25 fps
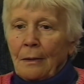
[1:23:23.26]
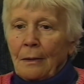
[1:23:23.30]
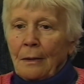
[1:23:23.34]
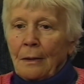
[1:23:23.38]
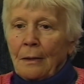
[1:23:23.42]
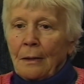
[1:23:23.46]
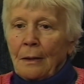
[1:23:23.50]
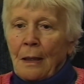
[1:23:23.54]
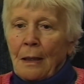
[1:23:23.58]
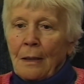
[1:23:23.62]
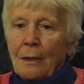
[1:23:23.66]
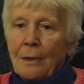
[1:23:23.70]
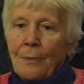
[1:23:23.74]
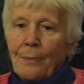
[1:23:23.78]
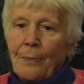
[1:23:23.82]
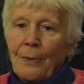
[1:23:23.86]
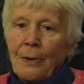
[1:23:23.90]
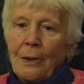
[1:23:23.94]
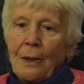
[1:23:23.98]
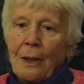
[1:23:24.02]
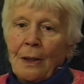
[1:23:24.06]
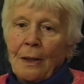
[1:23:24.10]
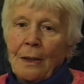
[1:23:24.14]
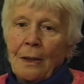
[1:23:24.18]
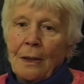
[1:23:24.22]

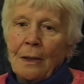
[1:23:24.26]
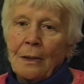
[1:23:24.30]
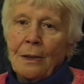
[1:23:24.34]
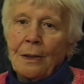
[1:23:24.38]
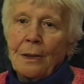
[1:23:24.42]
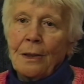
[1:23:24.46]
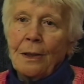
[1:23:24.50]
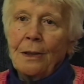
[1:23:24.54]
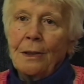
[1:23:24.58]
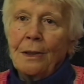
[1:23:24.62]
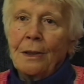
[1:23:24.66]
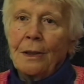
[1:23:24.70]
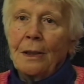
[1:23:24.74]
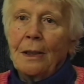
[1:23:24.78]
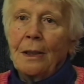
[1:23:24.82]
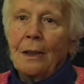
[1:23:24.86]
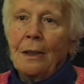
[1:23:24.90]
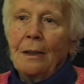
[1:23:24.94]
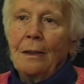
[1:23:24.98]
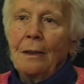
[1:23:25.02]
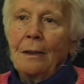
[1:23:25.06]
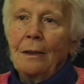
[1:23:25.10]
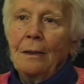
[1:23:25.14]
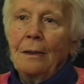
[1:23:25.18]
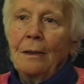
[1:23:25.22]
had a
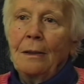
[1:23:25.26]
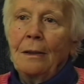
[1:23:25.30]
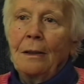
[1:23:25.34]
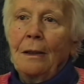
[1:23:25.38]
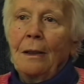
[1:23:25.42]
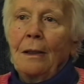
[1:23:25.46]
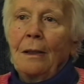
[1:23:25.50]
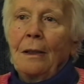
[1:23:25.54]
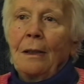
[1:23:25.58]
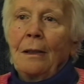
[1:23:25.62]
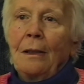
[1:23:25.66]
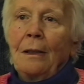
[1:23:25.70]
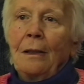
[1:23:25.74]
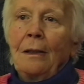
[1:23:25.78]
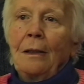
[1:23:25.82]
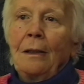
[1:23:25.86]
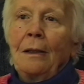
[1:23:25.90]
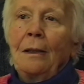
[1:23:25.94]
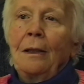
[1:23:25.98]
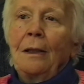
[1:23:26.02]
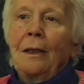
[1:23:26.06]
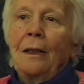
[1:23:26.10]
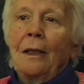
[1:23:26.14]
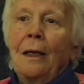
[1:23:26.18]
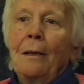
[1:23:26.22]
sister
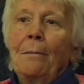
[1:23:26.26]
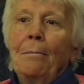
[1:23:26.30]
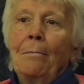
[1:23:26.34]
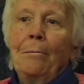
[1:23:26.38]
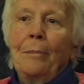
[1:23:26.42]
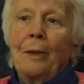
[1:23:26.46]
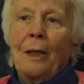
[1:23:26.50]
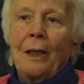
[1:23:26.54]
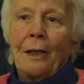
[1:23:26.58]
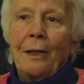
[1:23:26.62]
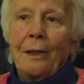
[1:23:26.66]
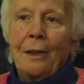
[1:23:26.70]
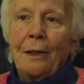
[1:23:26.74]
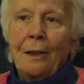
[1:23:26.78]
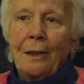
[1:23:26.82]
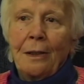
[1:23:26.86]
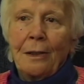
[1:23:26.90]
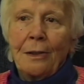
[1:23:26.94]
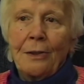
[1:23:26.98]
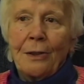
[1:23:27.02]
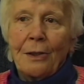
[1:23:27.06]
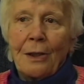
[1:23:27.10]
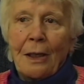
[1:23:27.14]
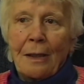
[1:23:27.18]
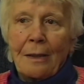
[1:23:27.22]
in Demblin,
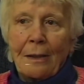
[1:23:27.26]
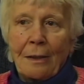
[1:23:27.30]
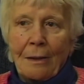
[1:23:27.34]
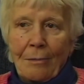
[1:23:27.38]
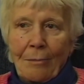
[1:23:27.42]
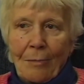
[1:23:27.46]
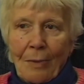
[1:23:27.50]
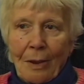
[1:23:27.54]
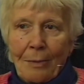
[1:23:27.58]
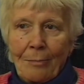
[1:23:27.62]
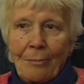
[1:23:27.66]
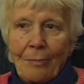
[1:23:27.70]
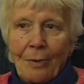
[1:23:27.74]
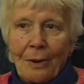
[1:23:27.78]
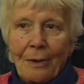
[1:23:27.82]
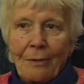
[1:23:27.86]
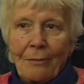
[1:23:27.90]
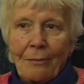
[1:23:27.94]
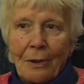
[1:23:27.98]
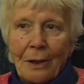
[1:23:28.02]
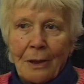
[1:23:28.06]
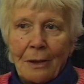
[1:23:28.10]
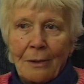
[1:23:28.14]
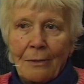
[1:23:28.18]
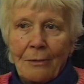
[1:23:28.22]
this I remember
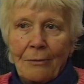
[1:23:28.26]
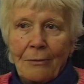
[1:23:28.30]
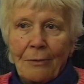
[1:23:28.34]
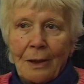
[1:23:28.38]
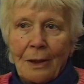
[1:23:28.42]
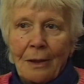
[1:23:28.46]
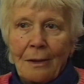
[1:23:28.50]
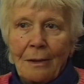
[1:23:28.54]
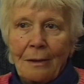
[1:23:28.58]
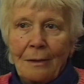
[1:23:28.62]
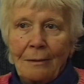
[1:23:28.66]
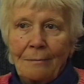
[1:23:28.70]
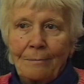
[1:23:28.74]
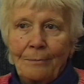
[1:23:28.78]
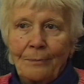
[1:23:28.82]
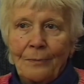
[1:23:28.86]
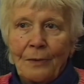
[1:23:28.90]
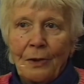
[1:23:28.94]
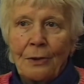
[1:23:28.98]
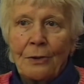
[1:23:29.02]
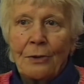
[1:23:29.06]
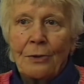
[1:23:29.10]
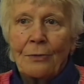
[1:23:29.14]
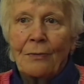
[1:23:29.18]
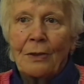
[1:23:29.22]
very well.
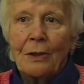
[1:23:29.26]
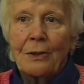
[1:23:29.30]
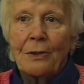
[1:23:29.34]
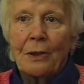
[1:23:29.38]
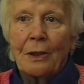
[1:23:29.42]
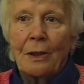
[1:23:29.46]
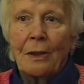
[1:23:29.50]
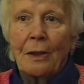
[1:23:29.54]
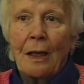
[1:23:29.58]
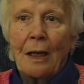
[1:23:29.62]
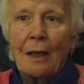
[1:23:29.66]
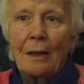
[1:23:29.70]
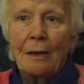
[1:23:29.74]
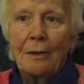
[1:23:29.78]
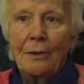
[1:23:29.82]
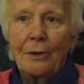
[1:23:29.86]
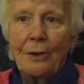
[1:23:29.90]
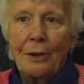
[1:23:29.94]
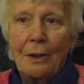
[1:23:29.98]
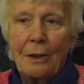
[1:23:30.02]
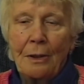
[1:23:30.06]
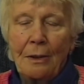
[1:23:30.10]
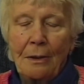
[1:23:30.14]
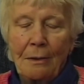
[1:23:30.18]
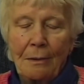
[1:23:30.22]
This was a
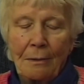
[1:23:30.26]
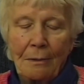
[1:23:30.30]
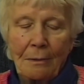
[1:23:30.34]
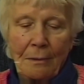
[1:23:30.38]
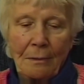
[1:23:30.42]
larger